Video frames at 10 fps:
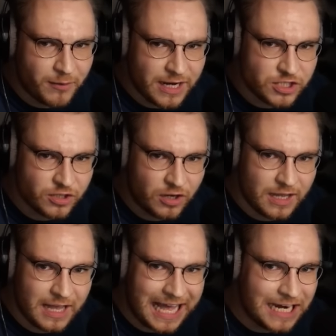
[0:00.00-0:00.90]

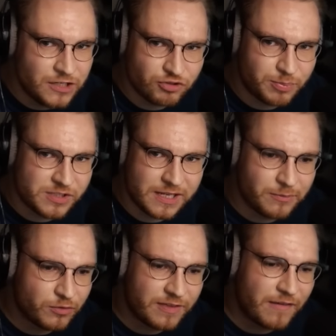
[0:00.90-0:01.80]

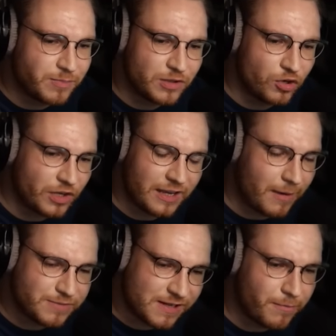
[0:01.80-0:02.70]
100% bro, they've been cooking
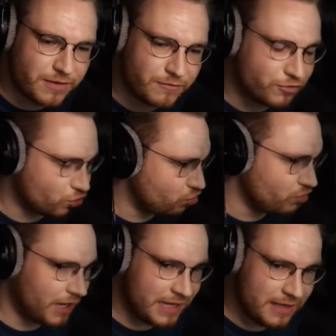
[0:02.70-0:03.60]
up something for
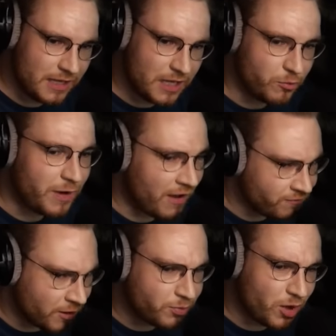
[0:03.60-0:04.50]
sure. We
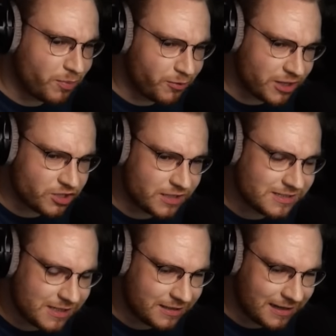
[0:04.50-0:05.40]
haven't up an operation
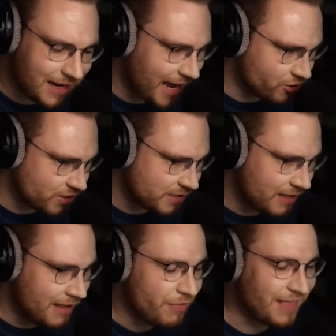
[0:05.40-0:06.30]
in, in, in ages.
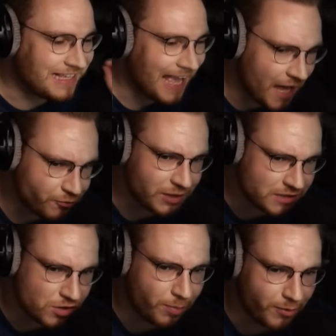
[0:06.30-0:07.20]
They can't
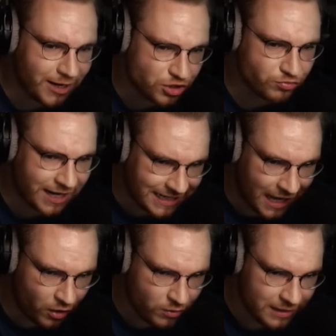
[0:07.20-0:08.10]
release an operation right
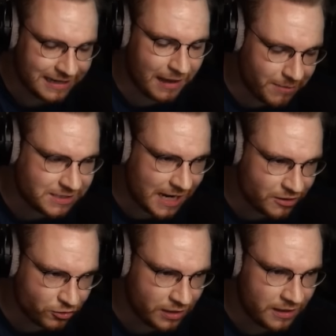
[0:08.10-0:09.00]
now. Let me
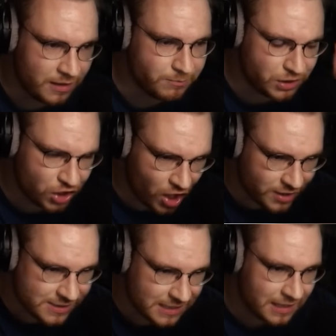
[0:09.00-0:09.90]
tell you,
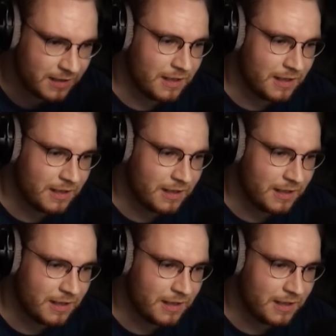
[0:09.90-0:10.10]
because